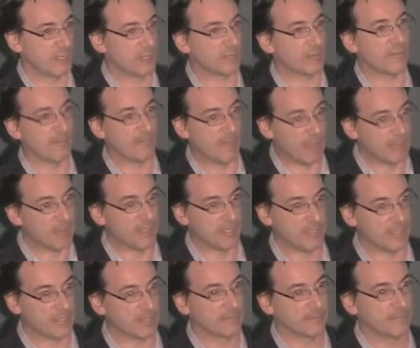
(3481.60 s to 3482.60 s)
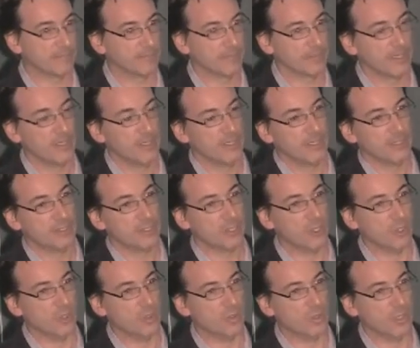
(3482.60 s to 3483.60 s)
it's just a society with a lot
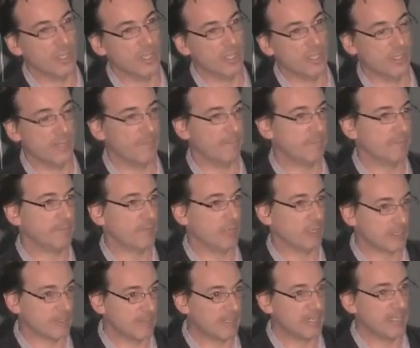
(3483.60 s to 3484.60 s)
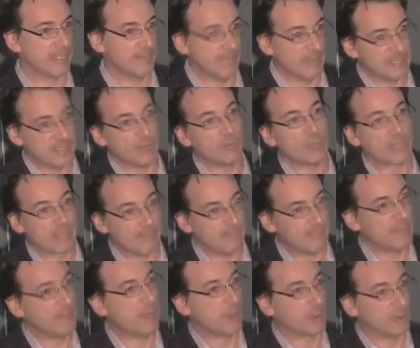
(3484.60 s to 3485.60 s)
of abundance.
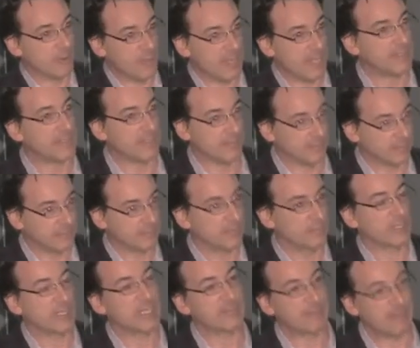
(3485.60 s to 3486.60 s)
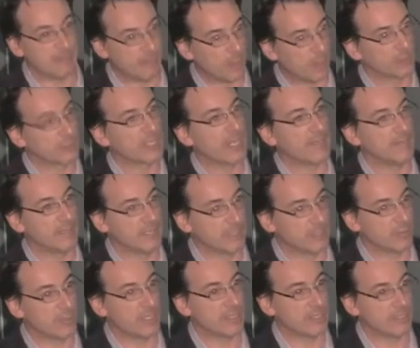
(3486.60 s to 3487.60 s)
So ultimately it means that we can be more
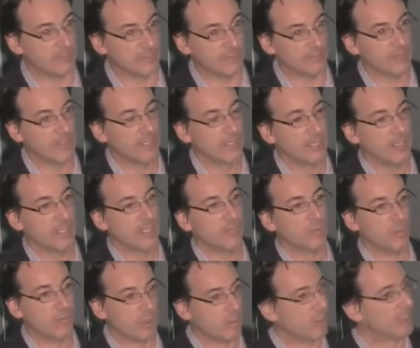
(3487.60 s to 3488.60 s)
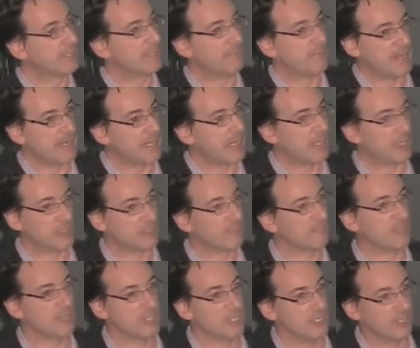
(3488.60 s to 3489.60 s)
creative. We can spend more time being creative.
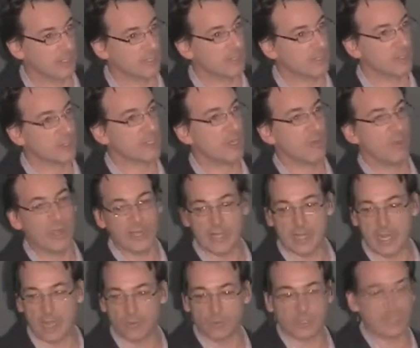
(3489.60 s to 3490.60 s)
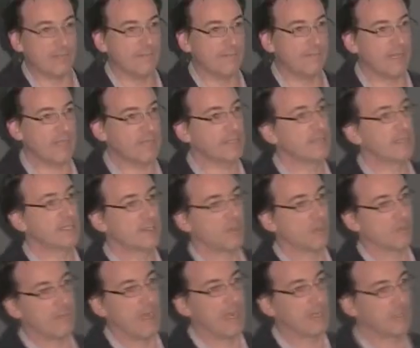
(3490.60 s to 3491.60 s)
We will depend a lot on machines.
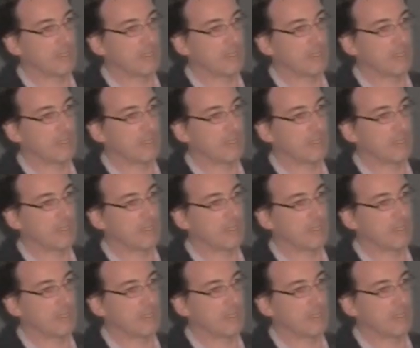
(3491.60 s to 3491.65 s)
There is no